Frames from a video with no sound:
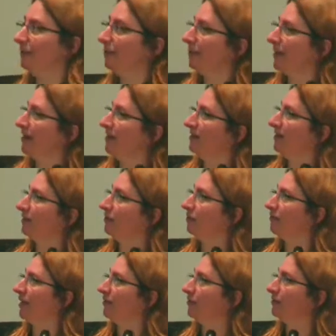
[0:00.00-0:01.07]
biologists would
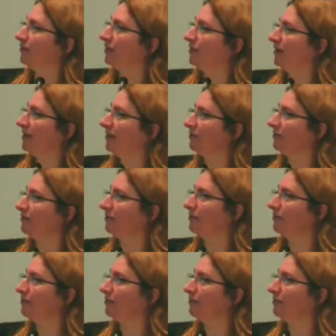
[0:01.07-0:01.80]
rather use somebody else's